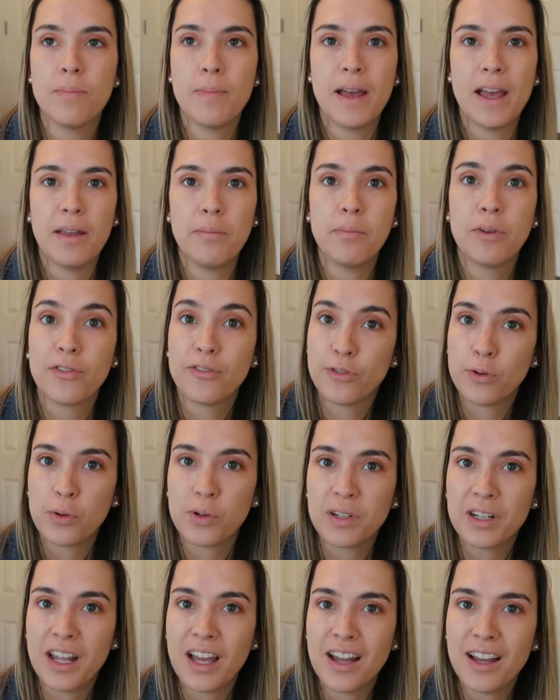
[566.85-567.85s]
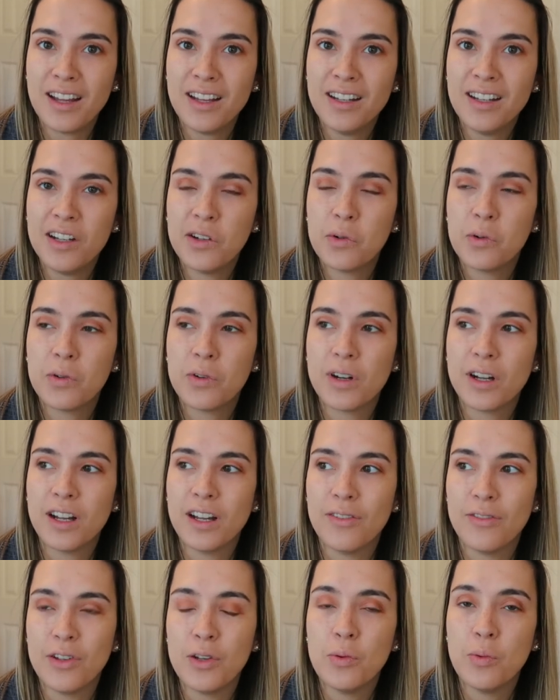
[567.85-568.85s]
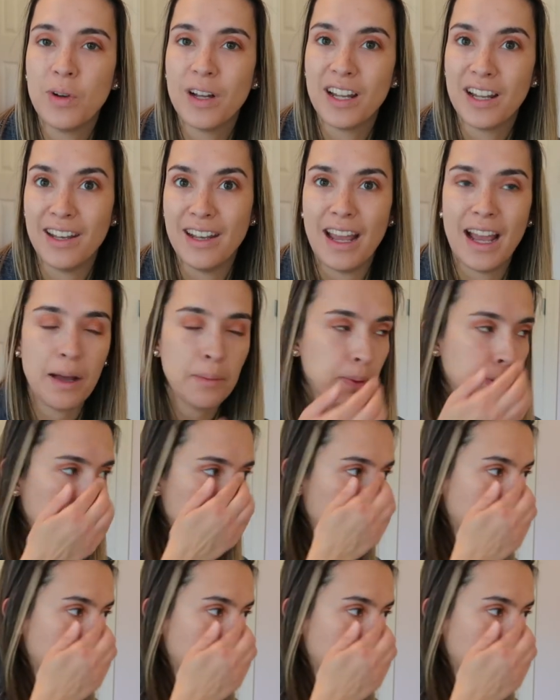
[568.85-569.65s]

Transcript: bed before nine or if you want a nap.